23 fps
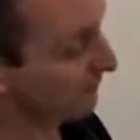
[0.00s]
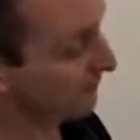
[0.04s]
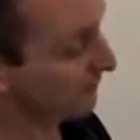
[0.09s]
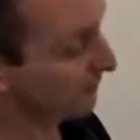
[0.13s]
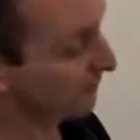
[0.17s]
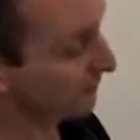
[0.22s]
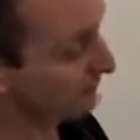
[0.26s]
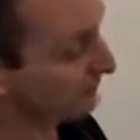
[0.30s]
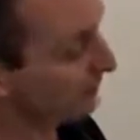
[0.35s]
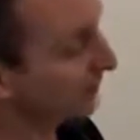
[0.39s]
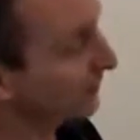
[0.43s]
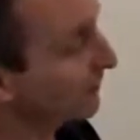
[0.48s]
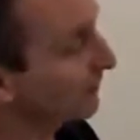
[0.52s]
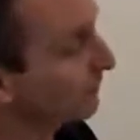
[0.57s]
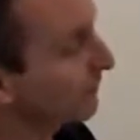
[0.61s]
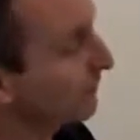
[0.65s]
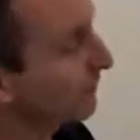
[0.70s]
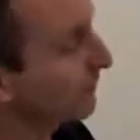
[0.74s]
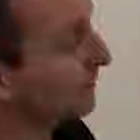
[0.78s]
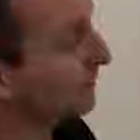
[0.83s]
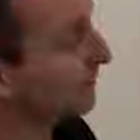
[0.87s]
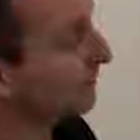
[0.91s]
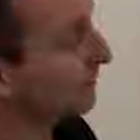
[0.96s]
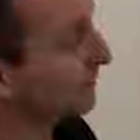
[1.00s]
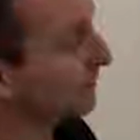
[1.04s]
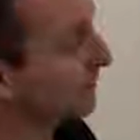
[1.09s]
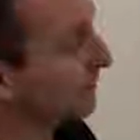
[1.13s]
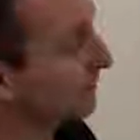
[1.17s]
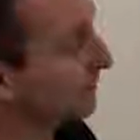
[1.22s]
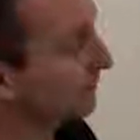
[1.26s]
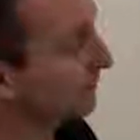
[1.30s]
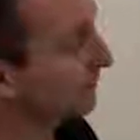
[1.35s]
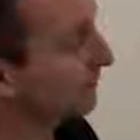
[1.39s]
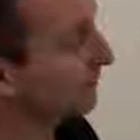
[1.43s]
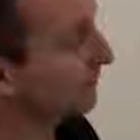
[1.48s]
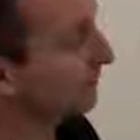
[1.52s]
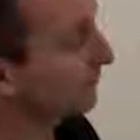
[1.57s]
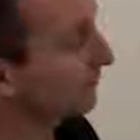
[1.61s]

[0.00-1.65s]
And it's staying fairly consistent.